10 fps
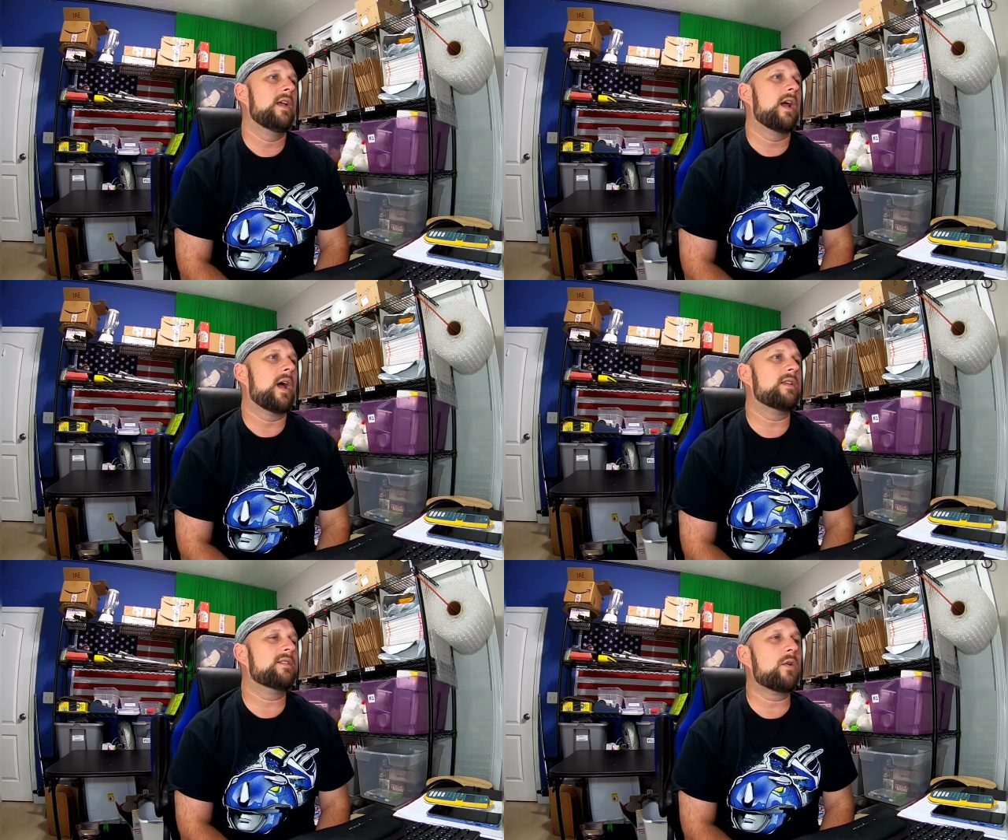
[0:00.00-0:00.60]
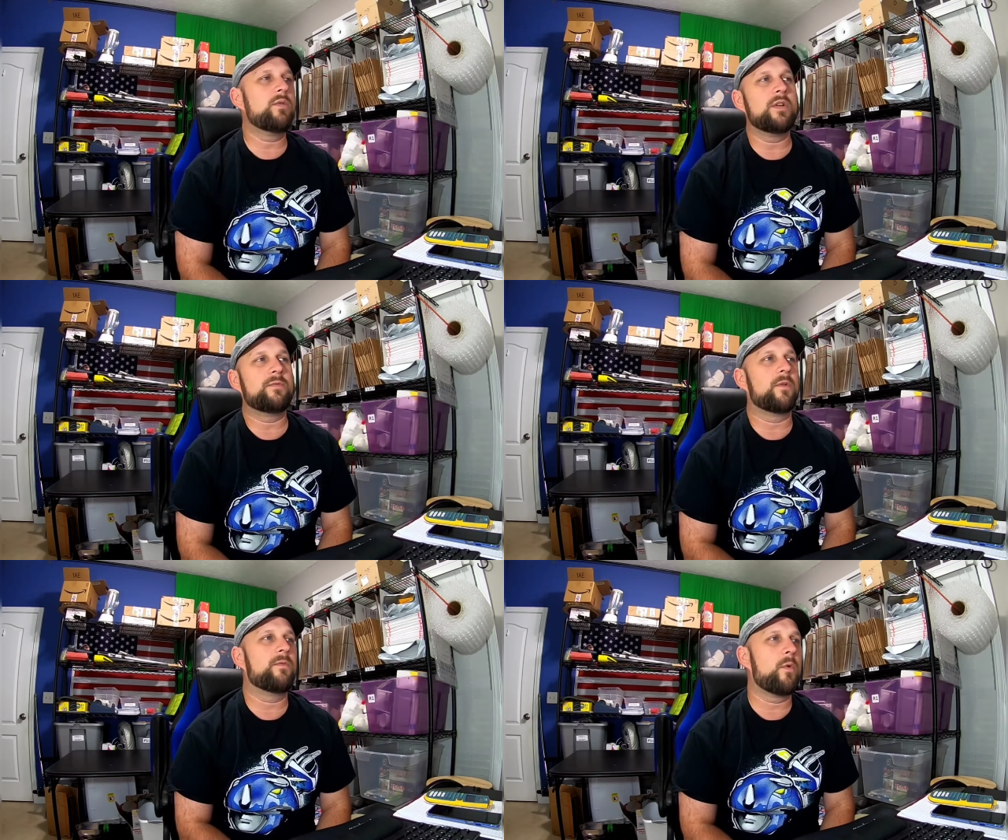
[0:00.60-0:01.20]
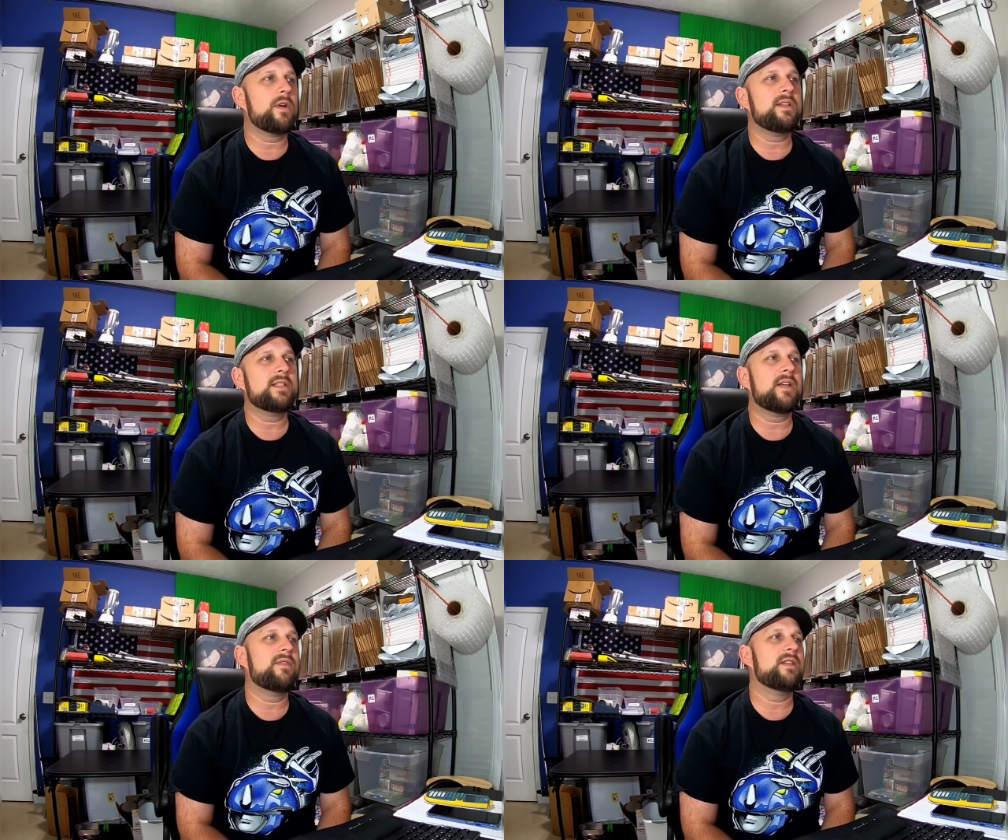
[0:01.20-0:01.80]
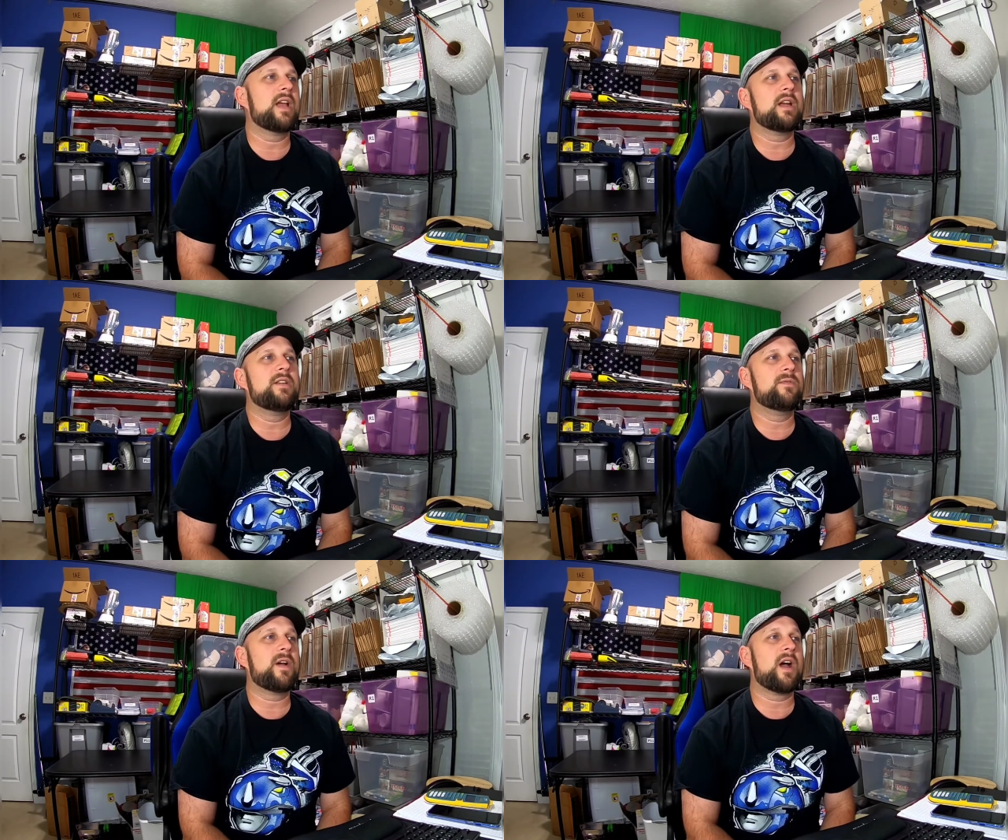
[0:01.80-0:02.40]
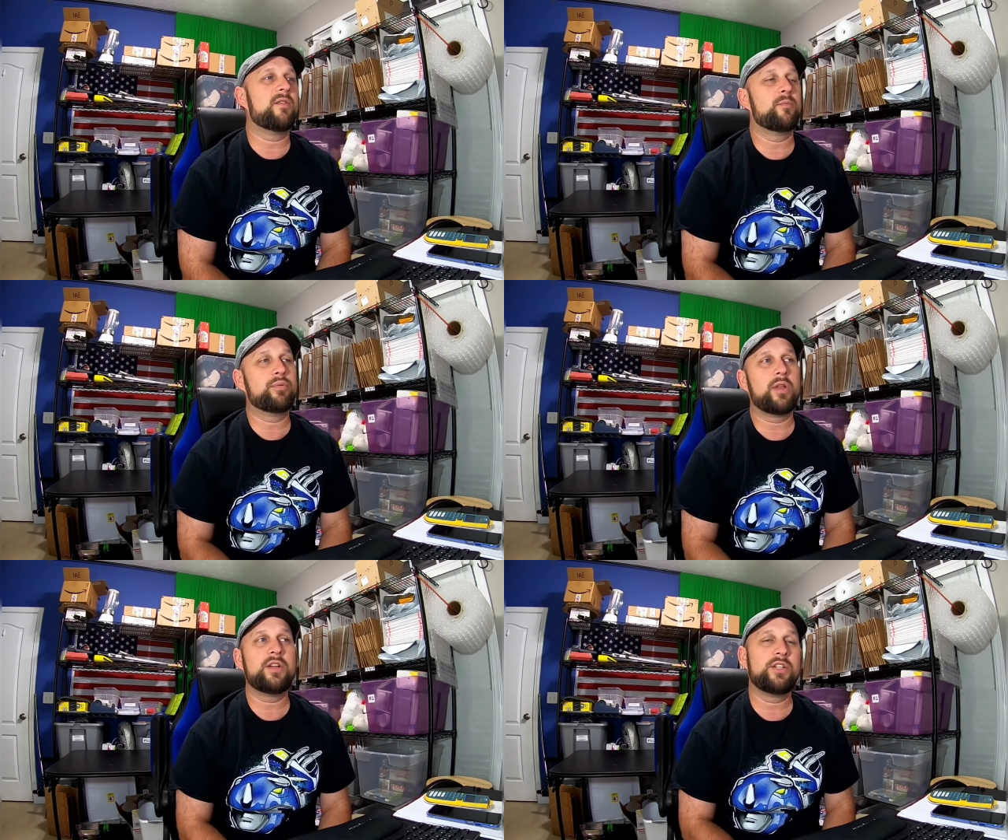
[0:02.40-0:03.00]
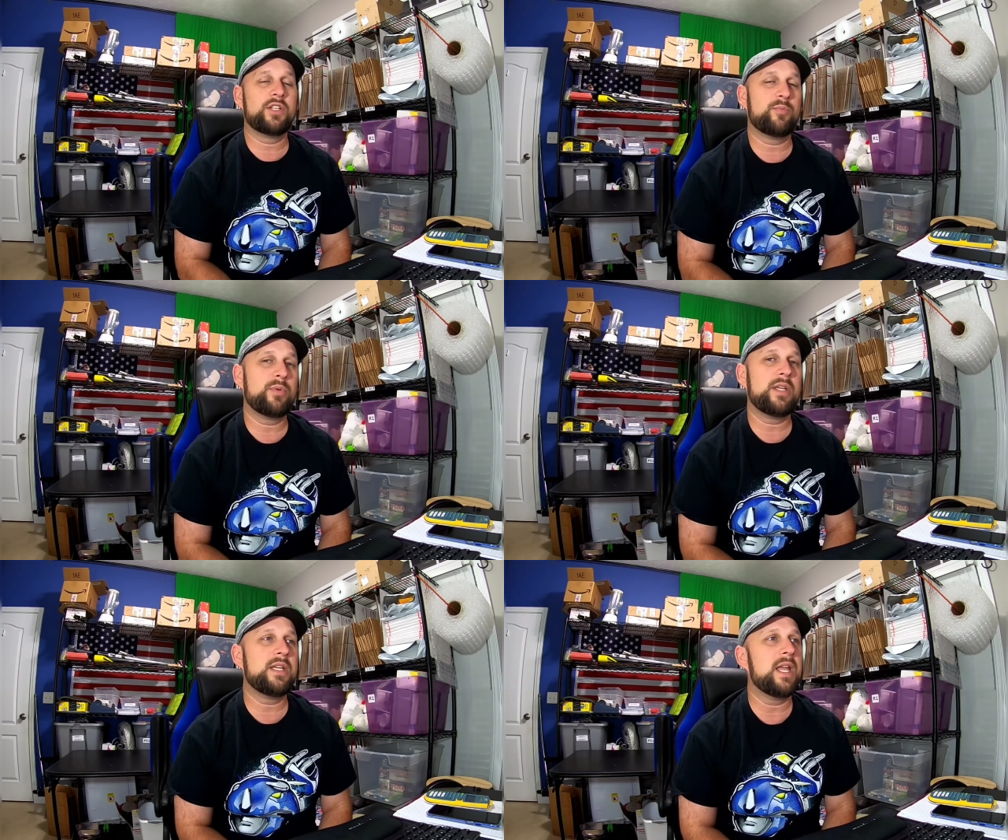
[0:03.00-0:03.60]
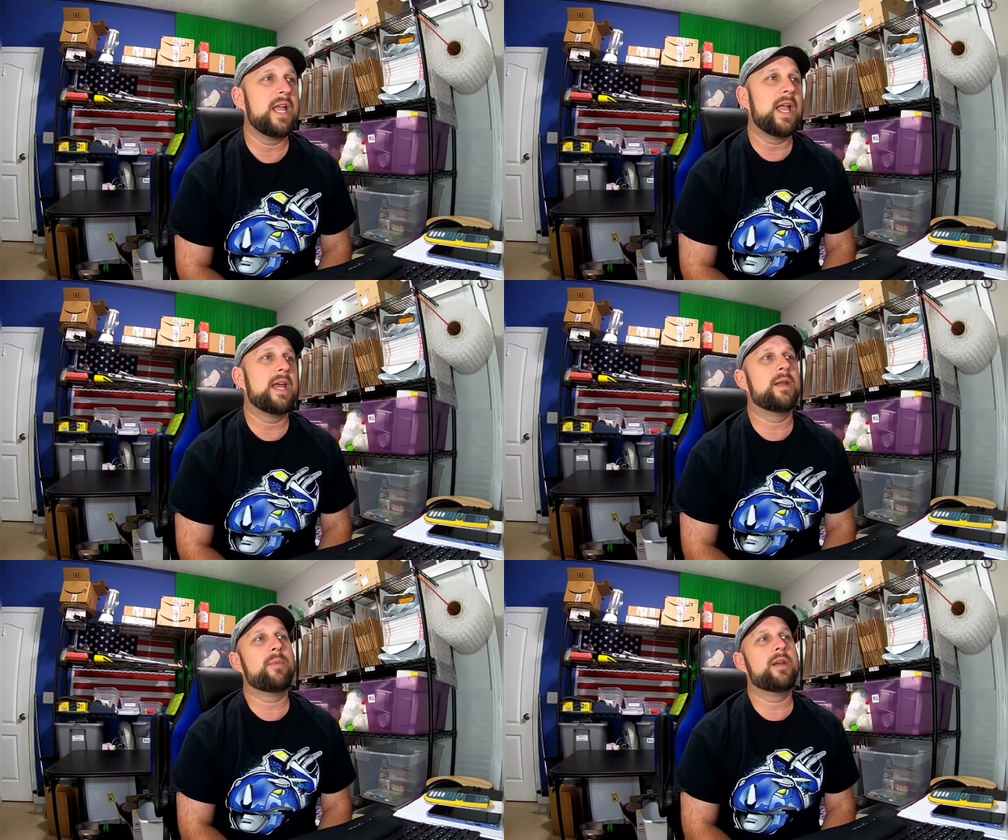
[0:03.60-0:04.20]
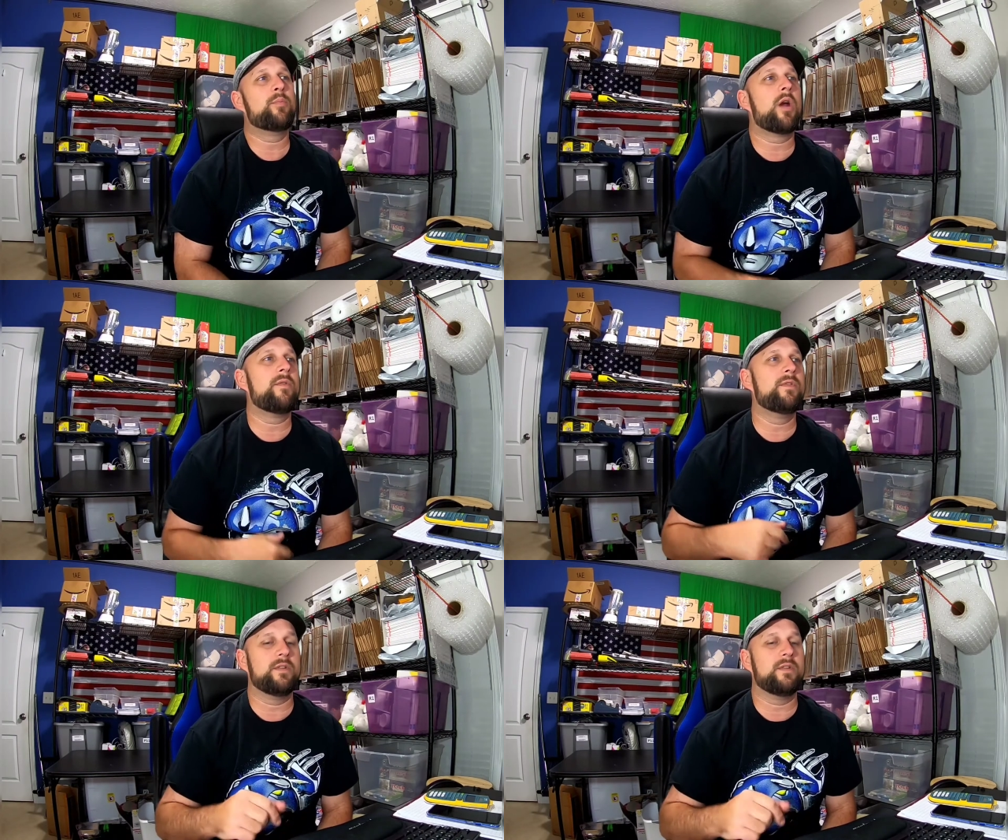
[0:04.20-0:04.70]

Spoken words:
I sold it for $47.95 plus shipping, and I made a profit